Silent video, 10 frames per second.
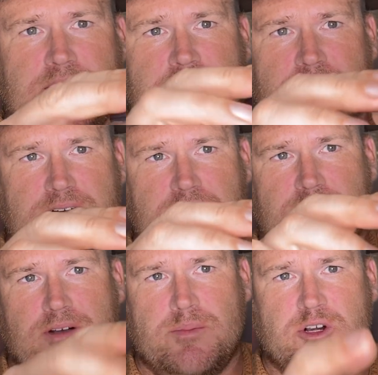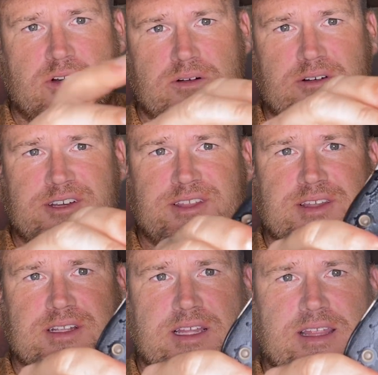they are not rubber or
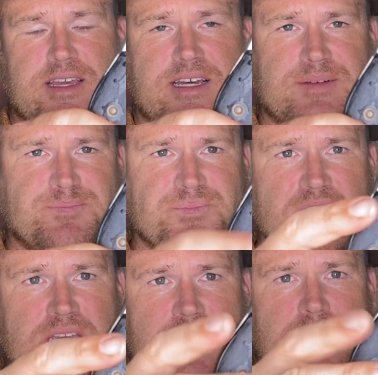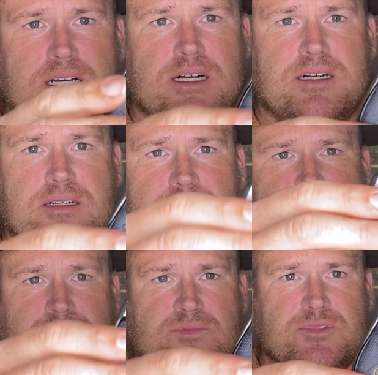anything like that.
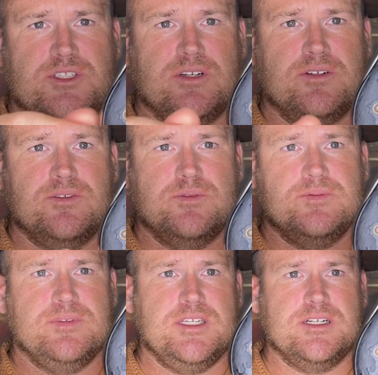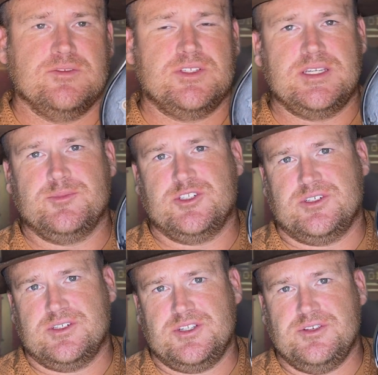So, you know,
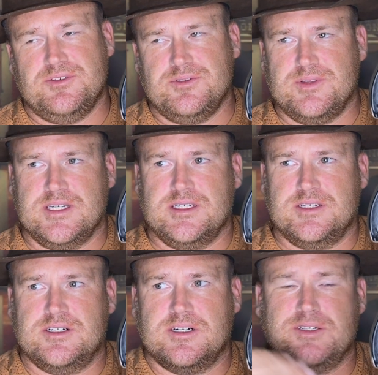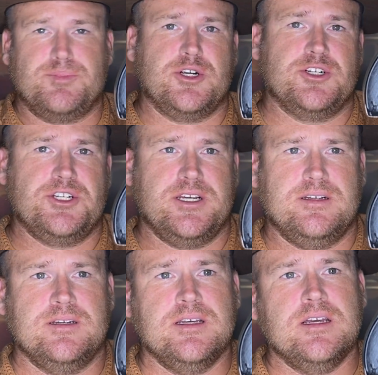similar to the gutta percha
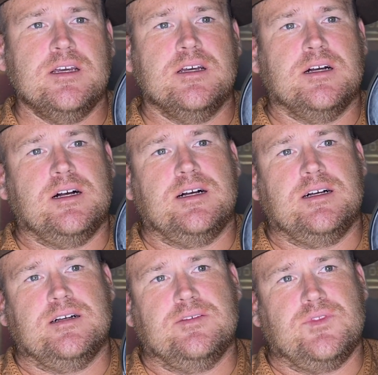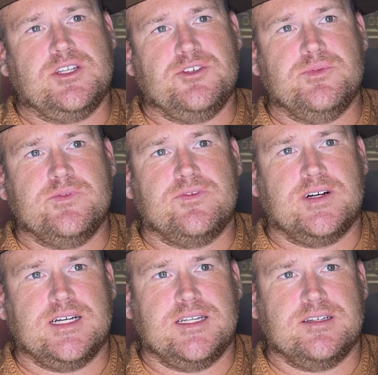that you would
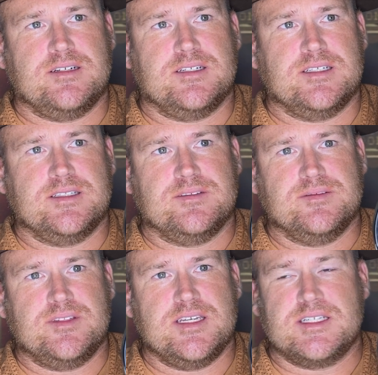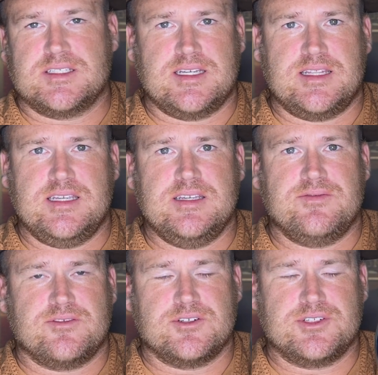find on things like the
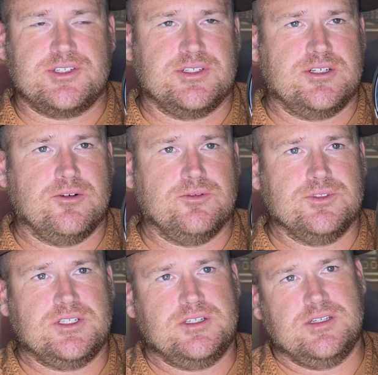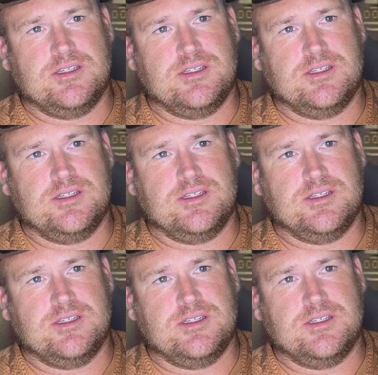first Colts,